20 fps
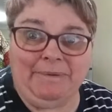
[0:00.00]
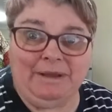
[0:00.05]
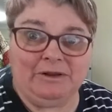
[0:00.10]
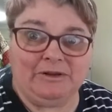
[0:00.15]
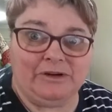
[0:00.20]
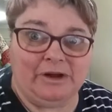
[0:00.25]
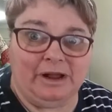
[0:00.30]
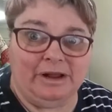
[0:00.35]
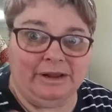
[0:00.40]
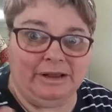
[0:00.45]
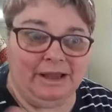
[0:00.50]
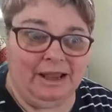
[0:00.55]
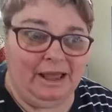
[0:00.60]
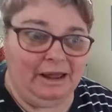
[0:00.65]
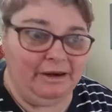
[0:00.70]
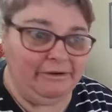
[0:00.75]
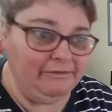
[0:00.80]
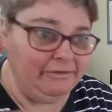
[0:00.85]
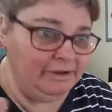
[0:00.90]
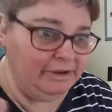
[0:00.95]
big chunks
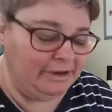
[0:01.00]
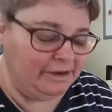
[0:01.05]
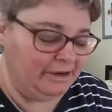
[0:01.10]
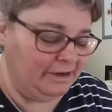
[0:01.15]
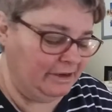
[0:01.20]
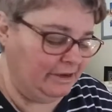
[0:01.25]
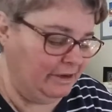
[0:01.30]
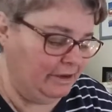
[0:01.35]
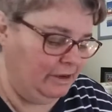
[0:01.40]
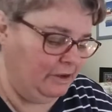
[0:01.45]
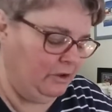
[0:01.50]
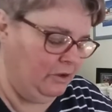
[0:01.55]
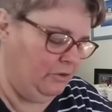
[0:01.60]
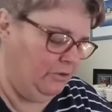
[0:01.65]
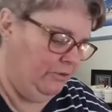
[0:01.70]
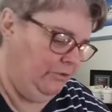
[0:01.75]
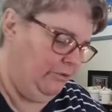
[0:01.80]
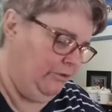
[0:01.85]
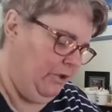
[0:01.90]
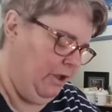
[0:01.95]
out of it?
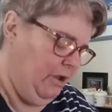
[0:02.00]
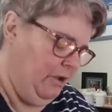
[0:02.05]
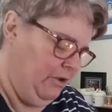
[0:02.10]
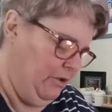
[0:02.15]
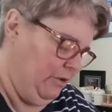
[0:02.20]
So,